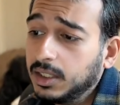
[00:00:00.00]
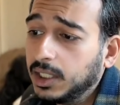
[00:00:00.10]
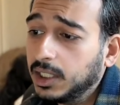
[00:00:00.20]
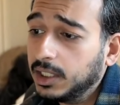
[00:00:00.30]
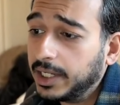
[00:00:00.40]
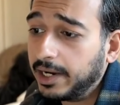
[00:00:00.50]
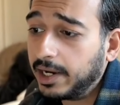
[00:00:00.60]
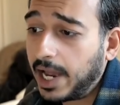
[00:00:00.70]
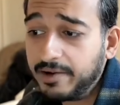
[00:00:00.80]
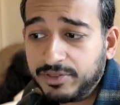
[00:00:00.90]
uh,
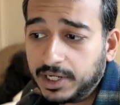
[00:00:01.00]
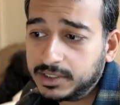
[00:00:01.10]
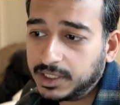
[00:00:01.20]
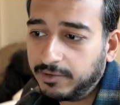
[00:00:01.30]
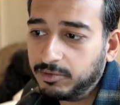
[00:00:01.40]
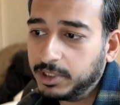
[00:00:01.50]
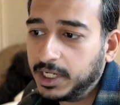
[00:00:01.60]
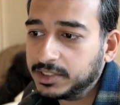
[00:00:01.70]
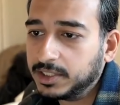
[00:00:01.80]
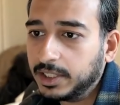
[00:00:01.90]
i have thoughts like everybody
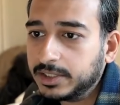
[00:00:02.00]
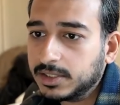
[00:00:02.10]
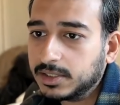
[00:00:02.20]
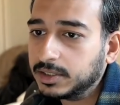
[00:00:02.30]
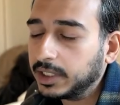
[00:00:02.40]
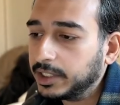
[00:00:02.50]
has thoughts